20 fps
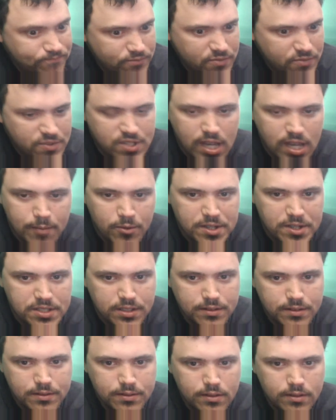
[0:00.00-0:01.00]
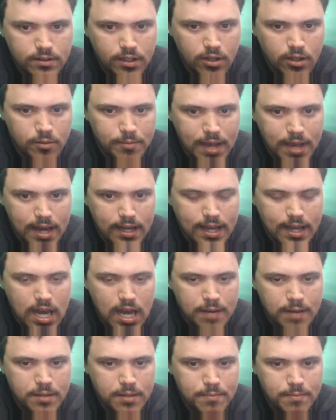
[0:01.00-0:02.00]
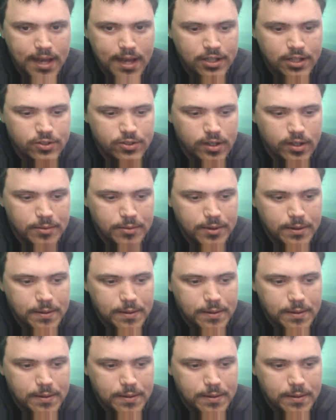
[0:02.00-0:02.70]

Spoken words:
Same reason, bad economy, bad Trump.